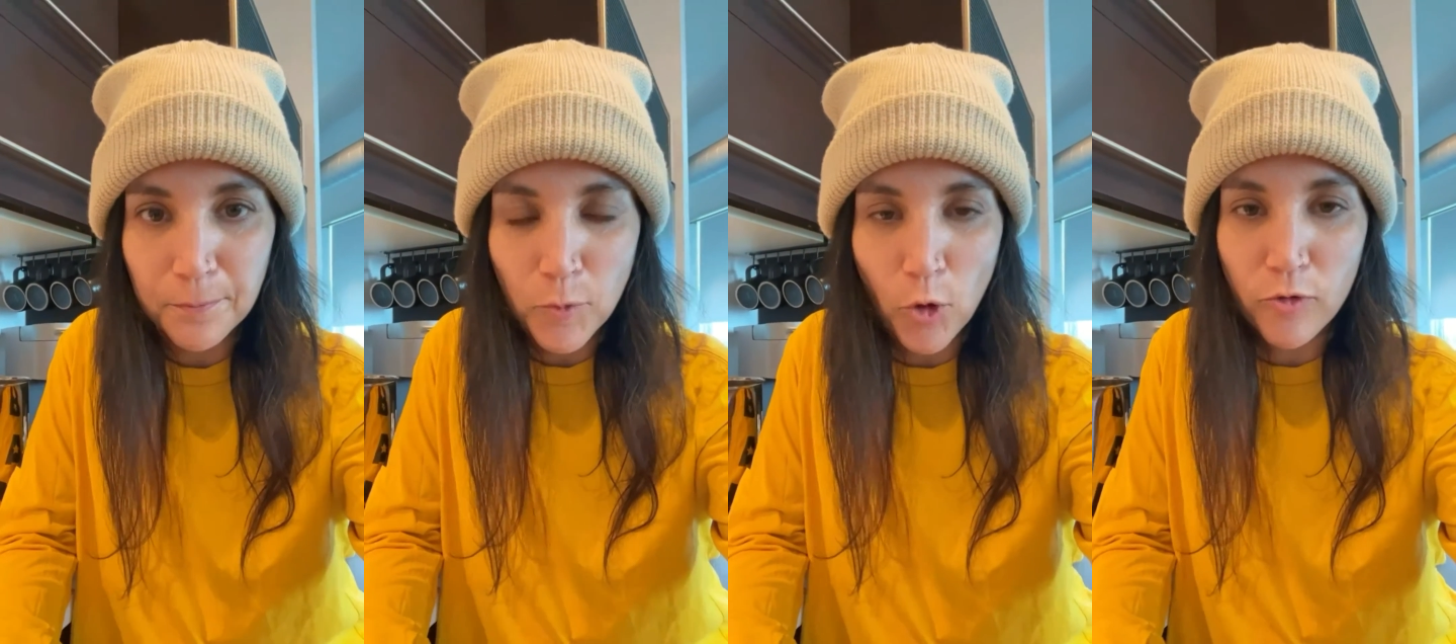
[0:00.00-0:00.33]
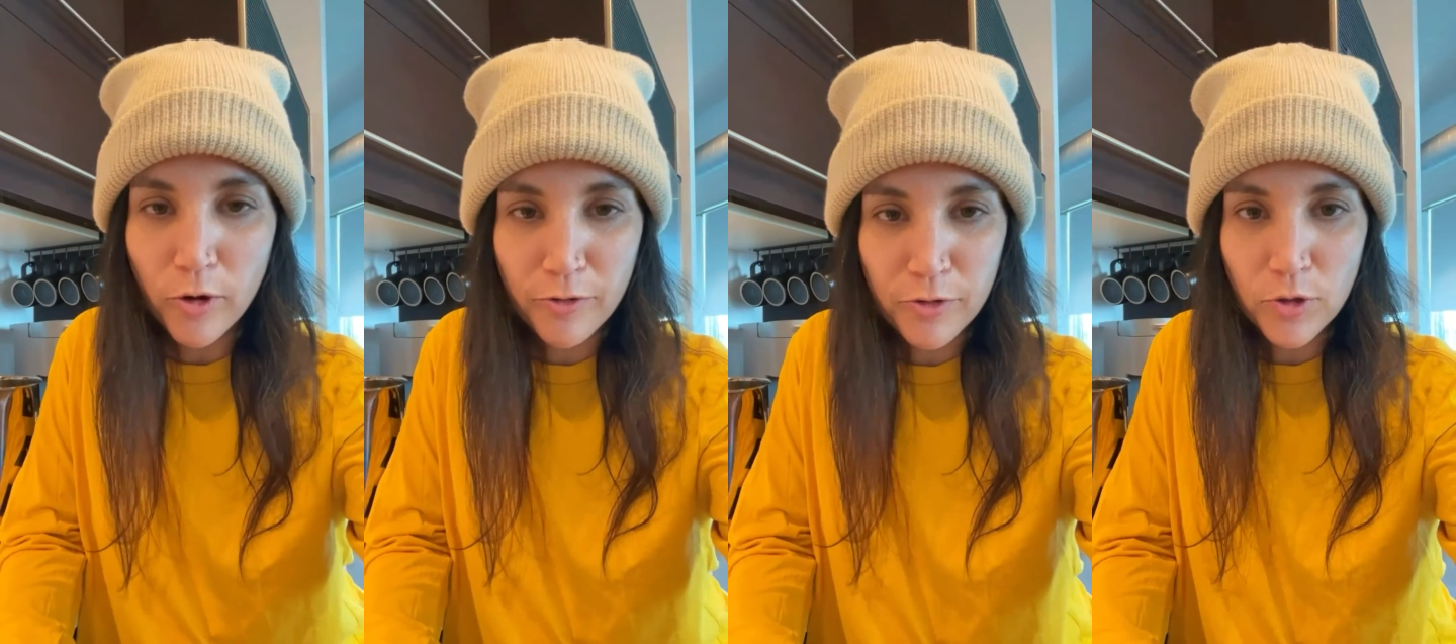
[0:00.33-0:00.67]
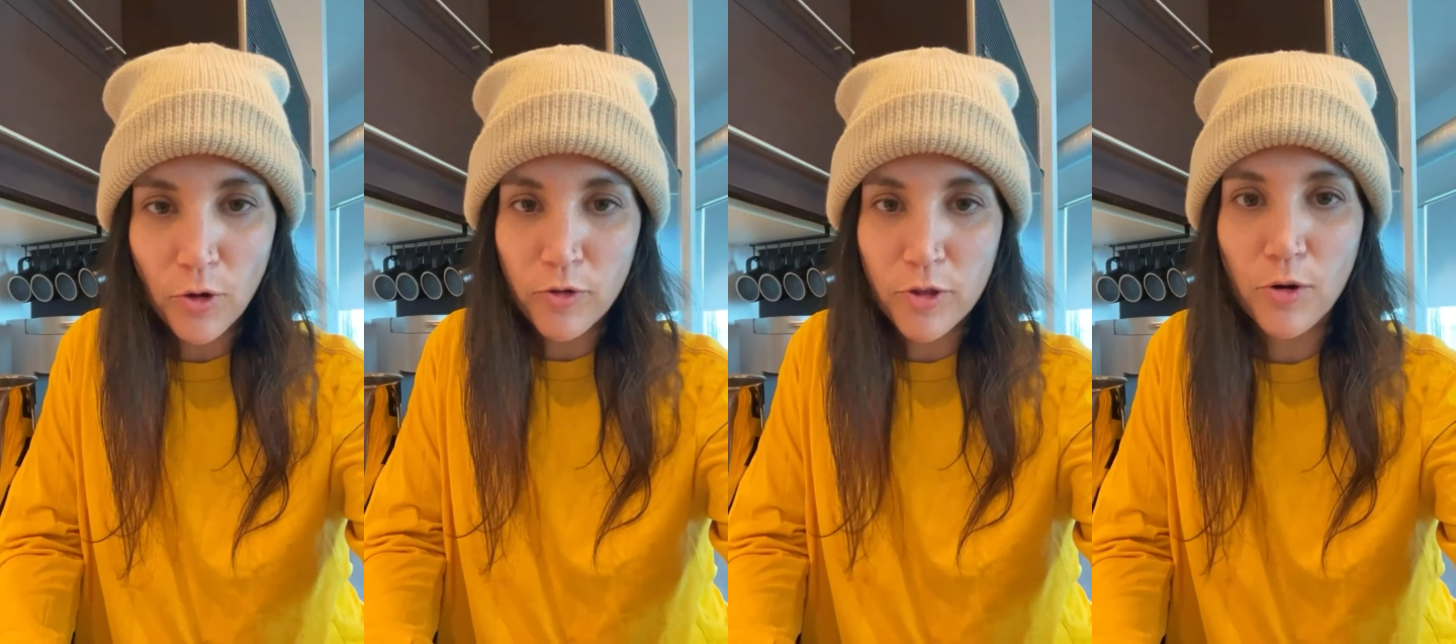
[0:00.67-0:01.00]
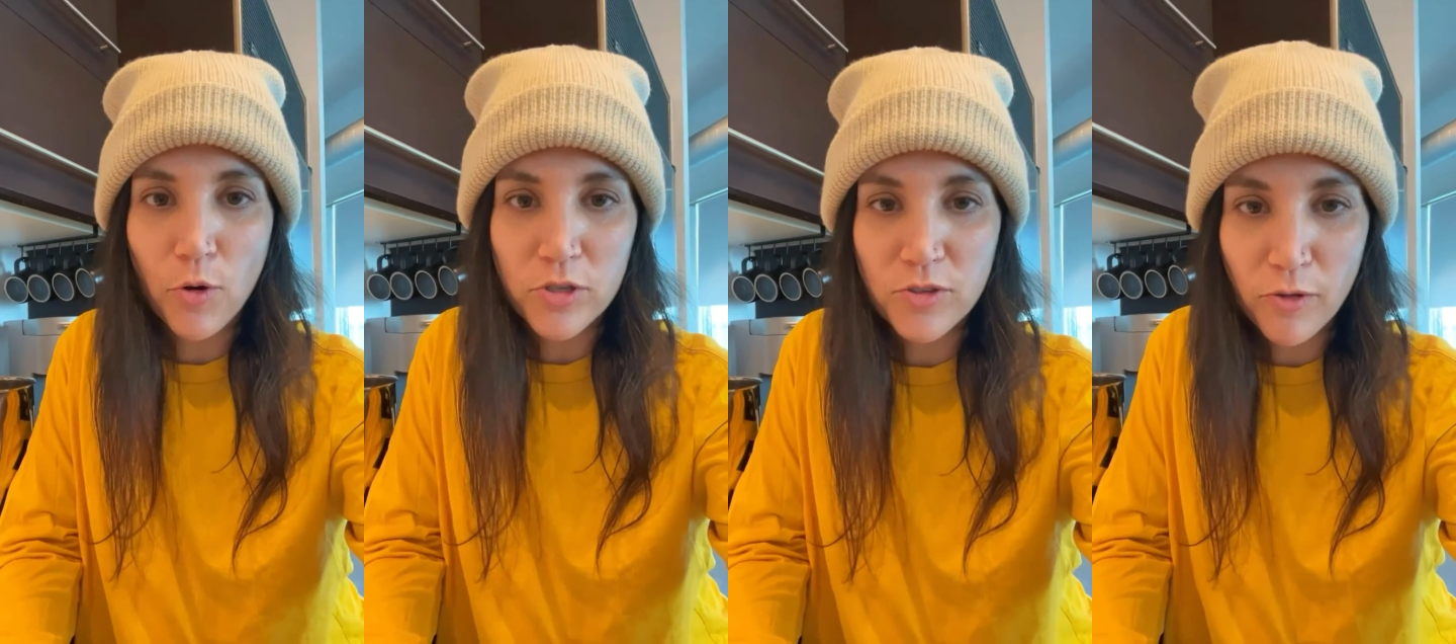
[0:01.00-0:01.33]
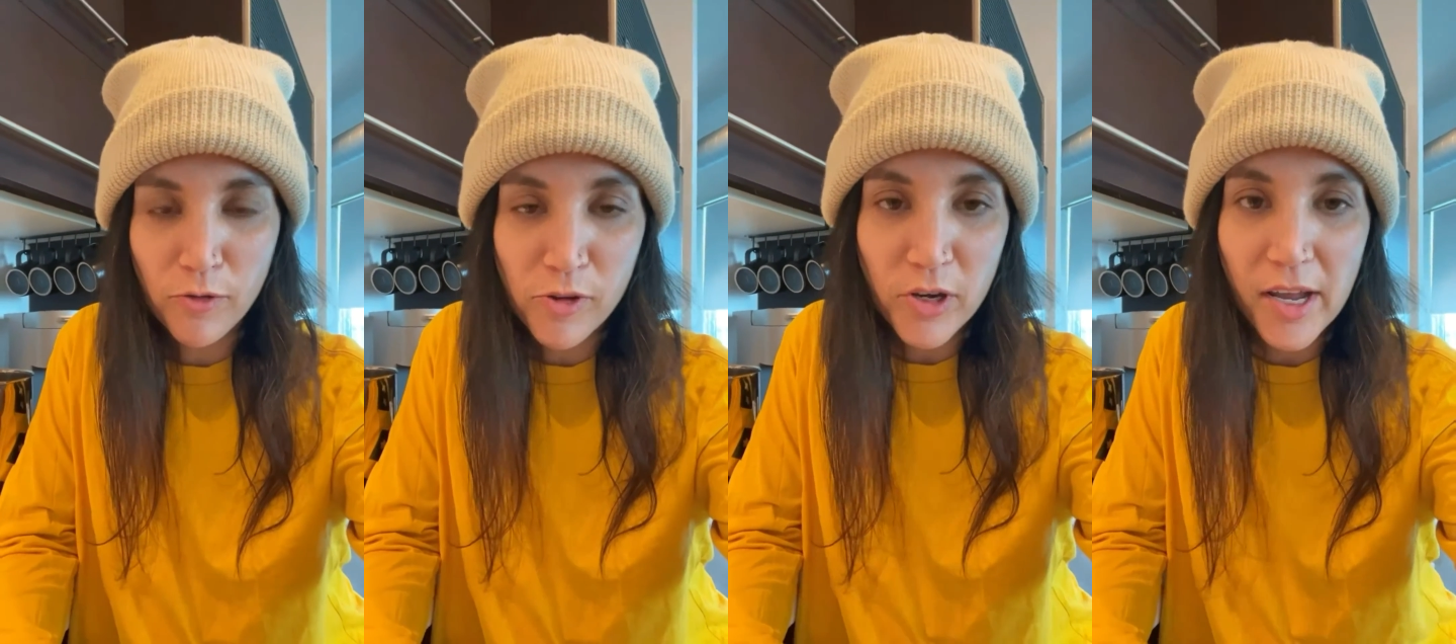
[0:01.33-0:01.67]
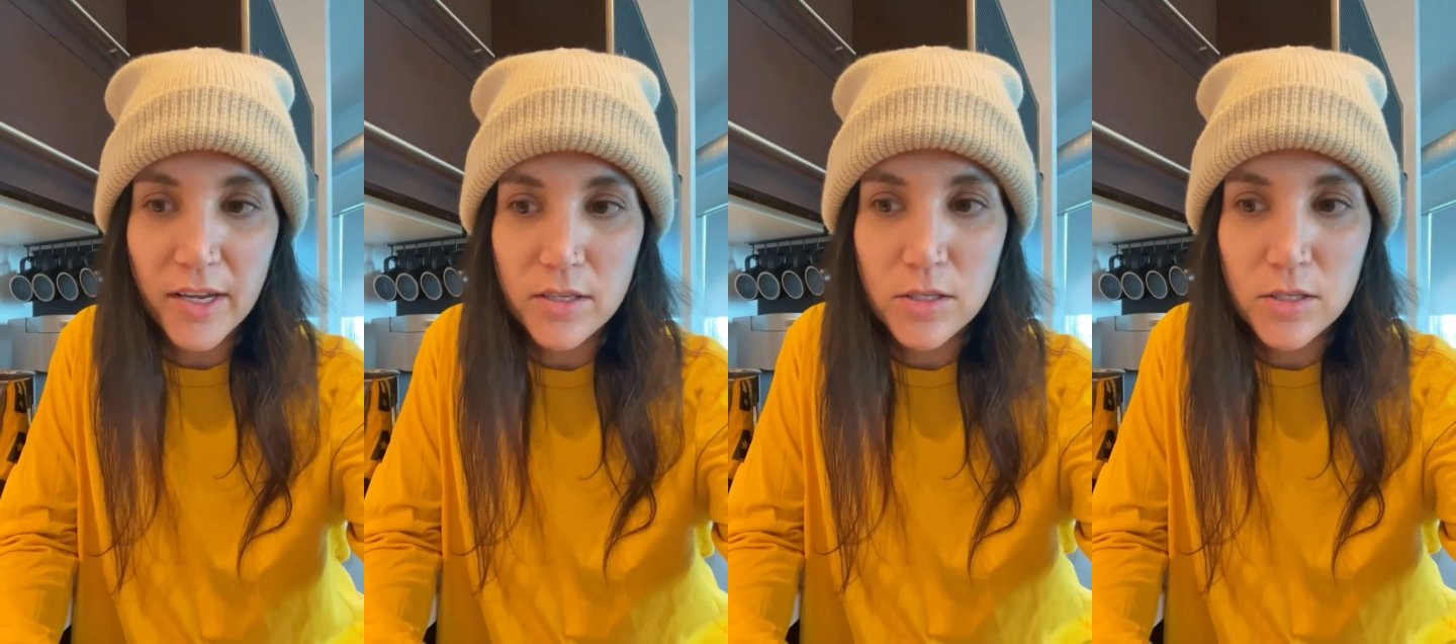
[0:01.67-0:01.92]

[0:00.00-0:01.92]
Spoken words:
over the course of a few days.